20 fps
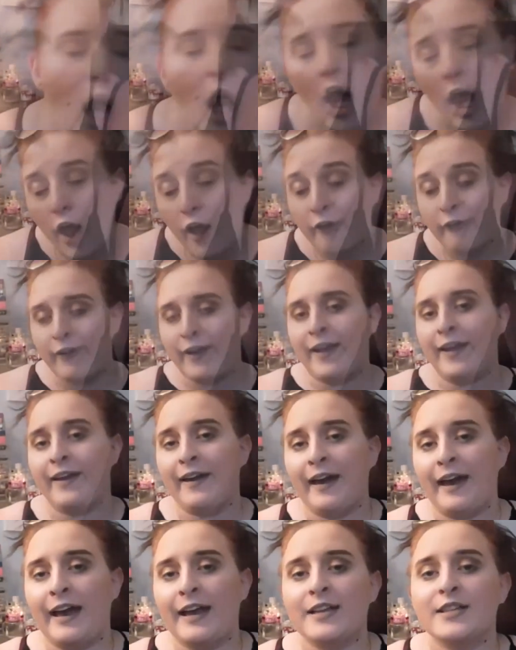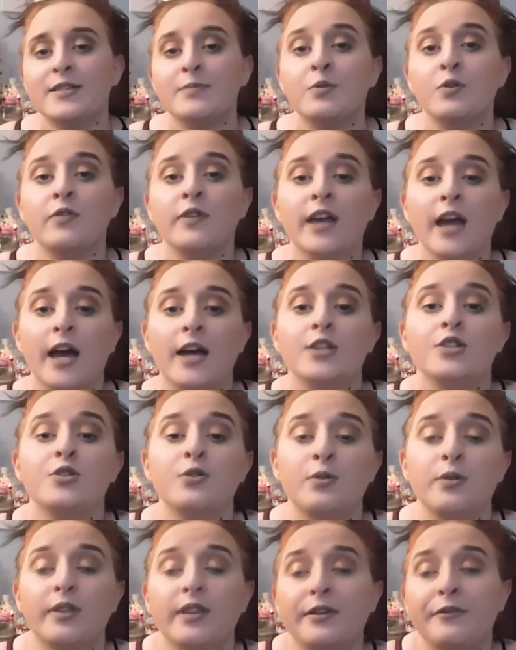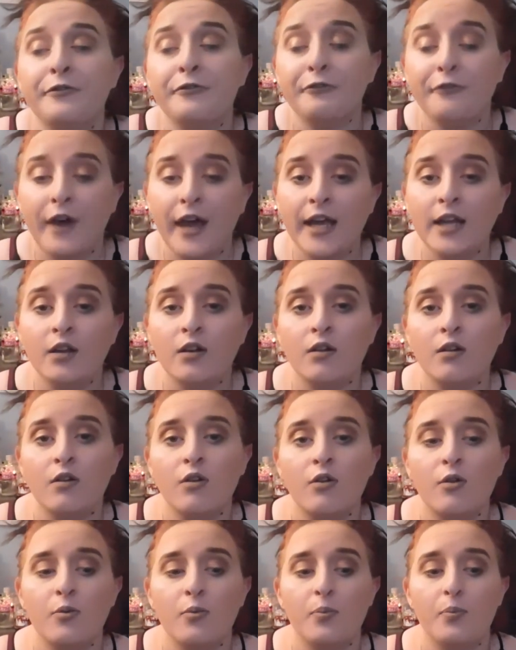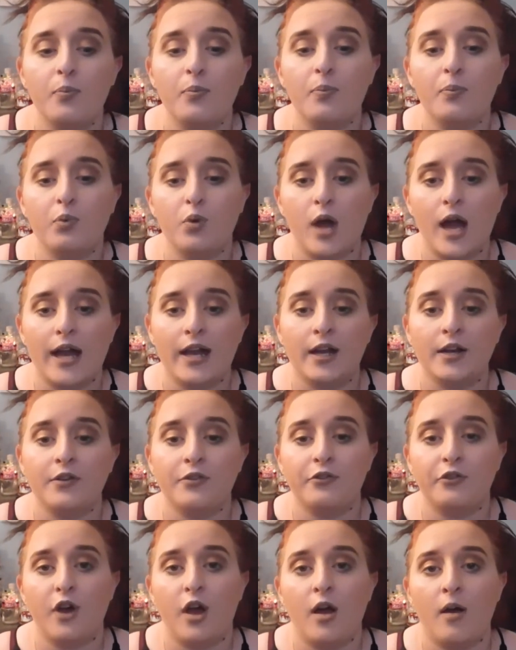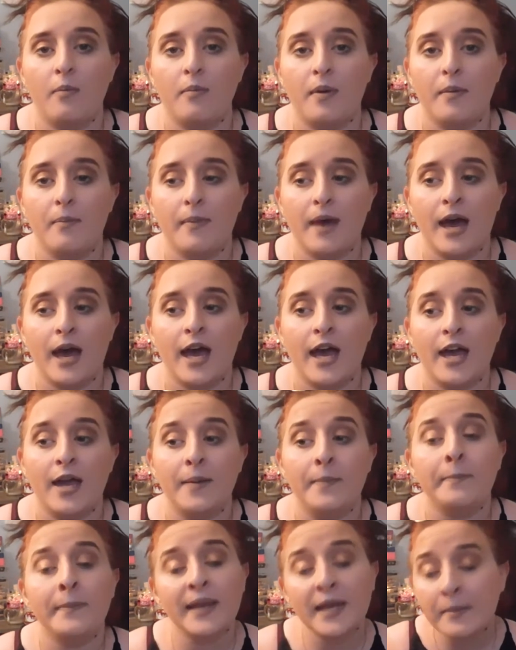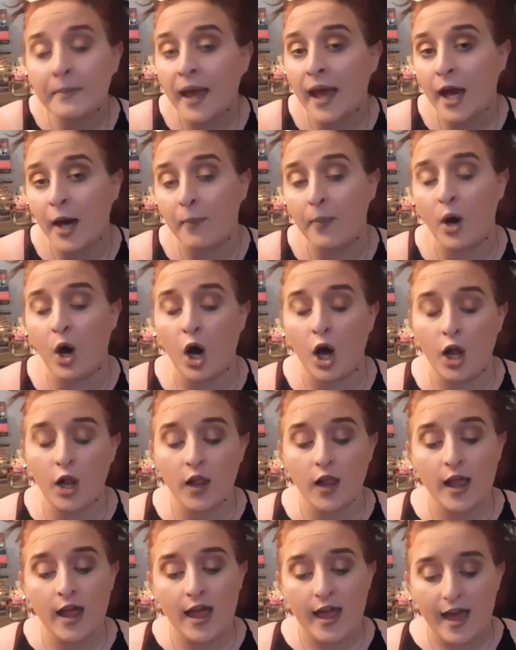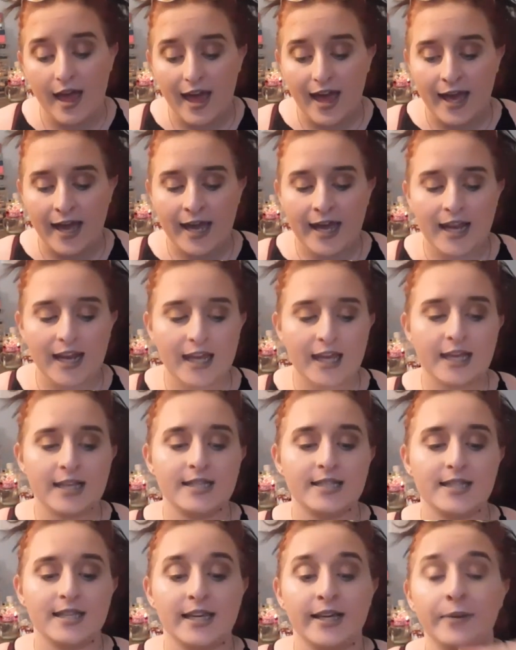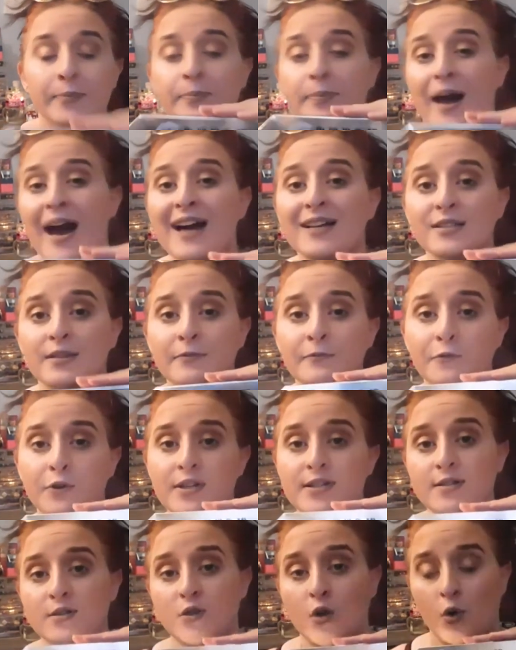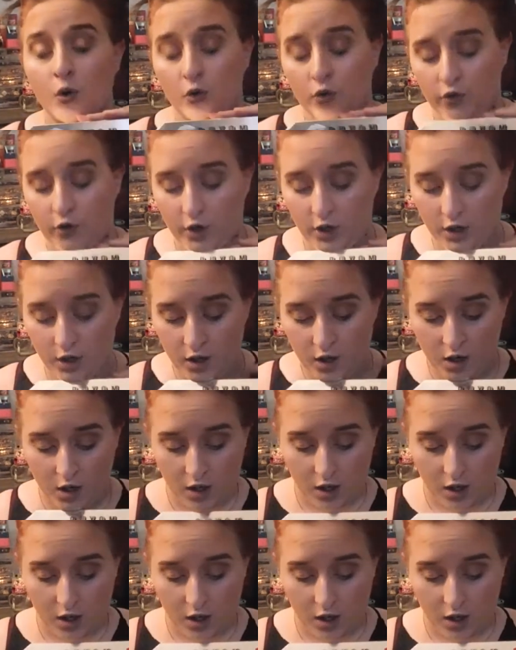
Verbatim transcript: Alright guys, moving on to the final product from my mini makeup haul. It is the Buxom Freezes Over